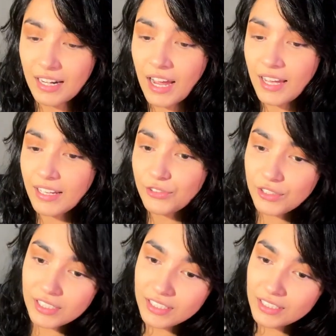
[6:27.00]
that I
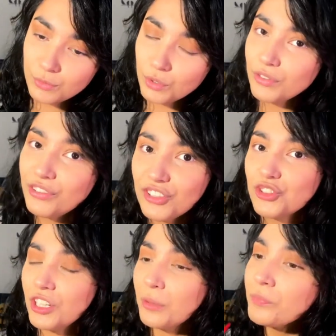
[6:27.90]
actually want to
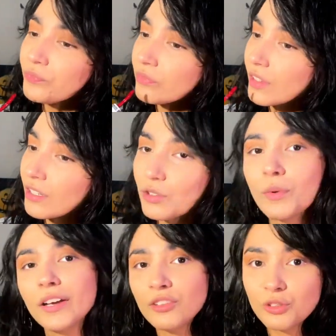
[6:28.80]
finish it up. So
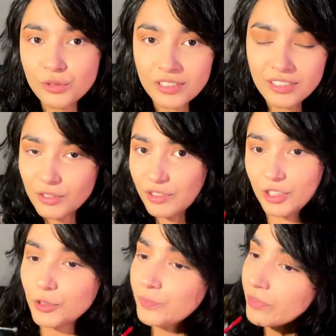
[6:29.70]
why not use it in a
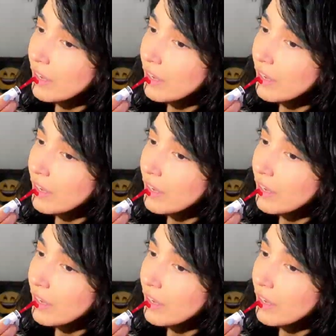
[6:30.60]
video?